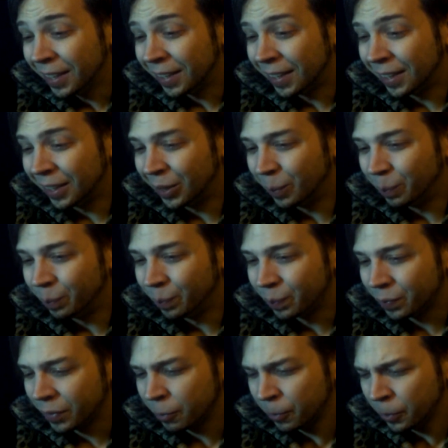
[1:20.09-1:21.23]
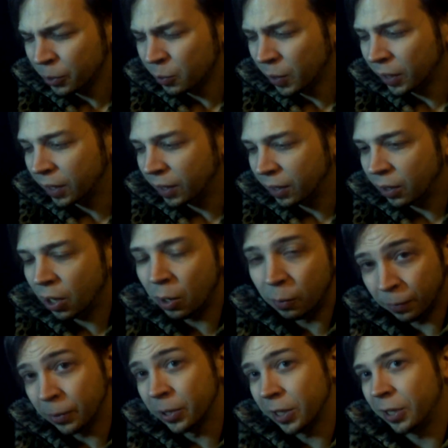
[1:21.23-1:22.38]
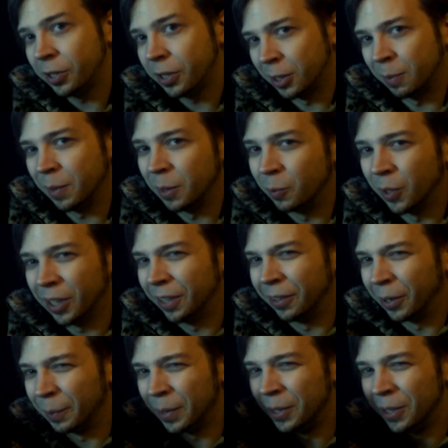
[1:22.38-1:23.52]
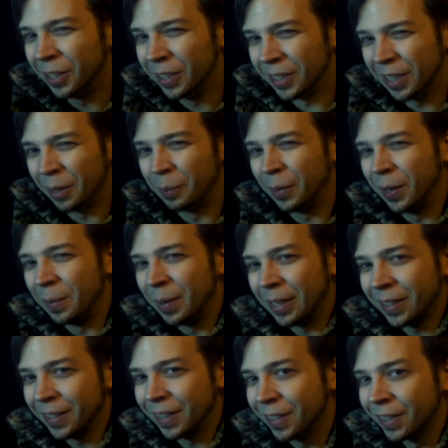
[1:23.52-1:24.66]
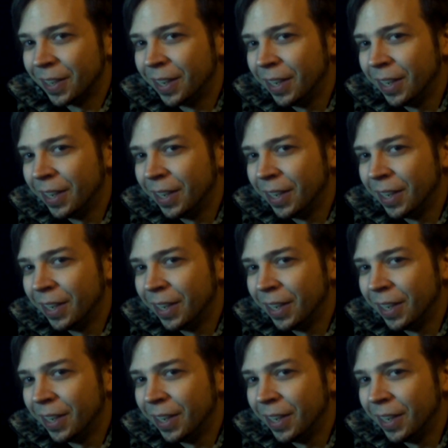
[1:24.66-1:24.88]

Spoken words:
The first one on the first I should explain what kind of RPG it is. That probably makes sense.